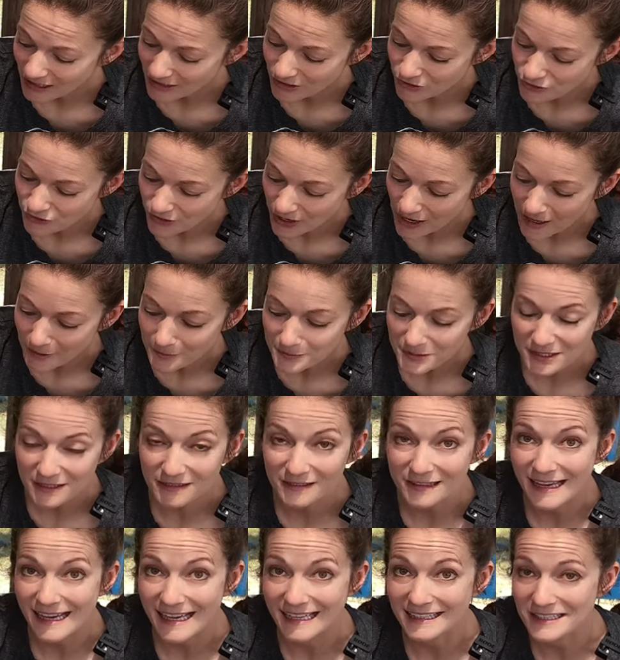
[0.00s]
It drops
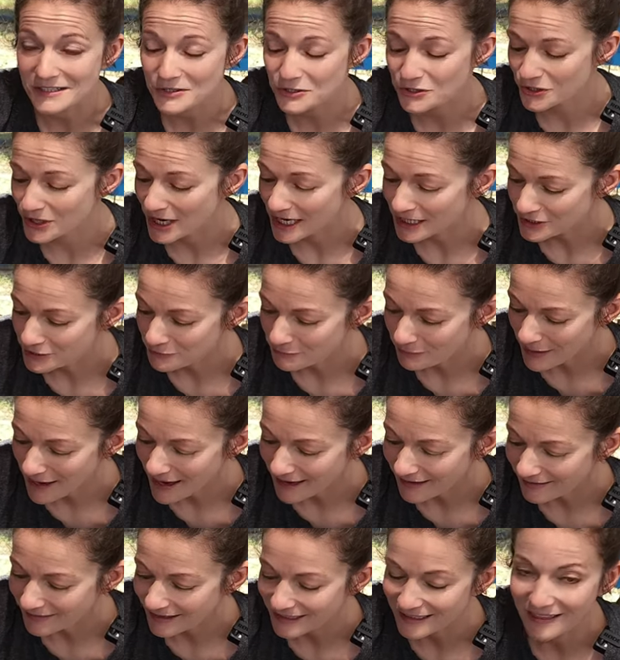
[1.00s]
and they get to scratch and
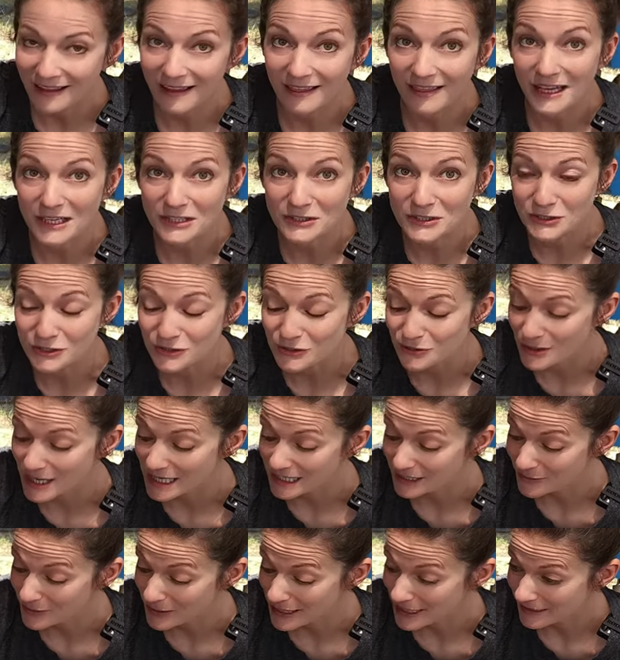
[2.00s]
peck like they like to do
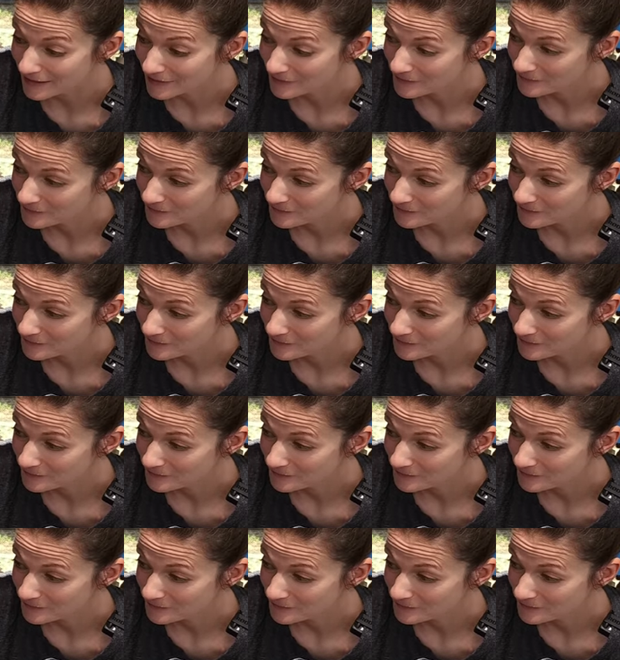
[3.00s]
anyway.